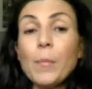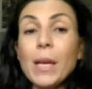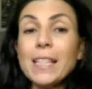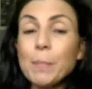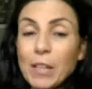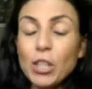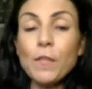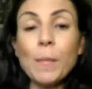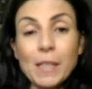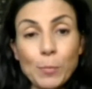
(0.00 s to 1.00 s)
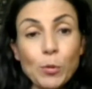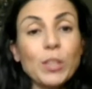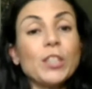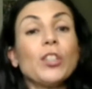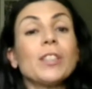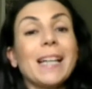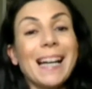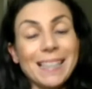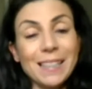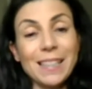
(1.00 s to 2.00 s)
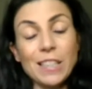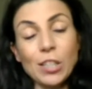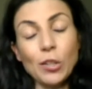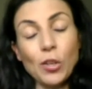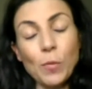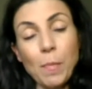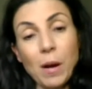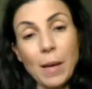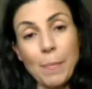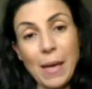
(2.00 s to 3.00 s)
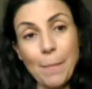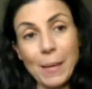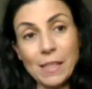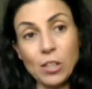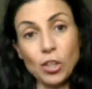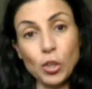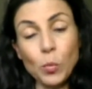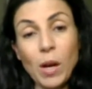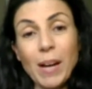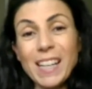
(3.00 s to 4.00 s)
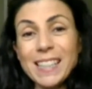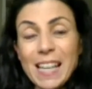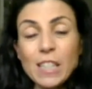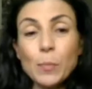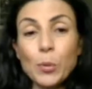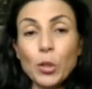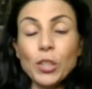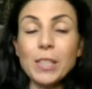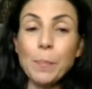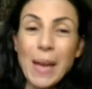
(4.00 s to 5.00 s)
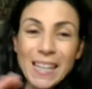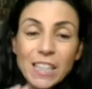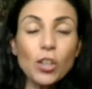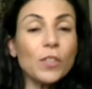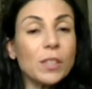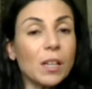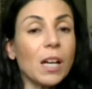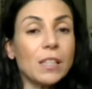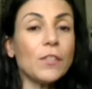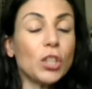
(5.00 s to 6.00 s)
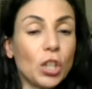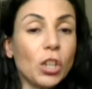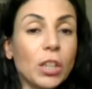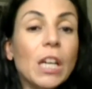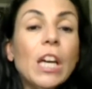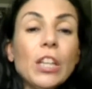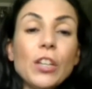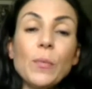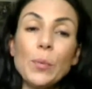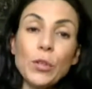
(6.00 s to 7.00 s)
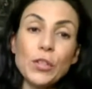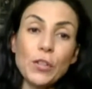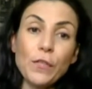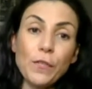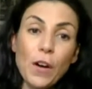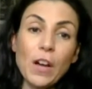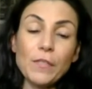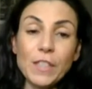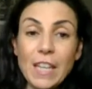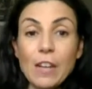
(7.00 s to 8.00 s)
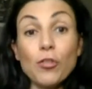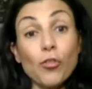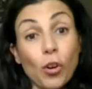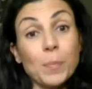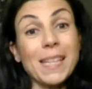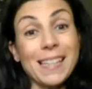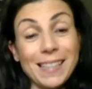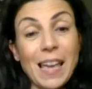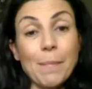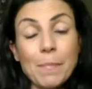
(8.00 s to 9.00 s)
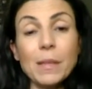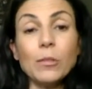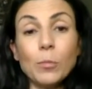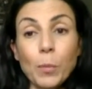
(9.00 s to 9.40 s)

especially for my sporting dogs, I add it into my pet massage as well. And I tend to put, depending on the size of your dog, you can put sort of 5 to 10 drops in a 10 ml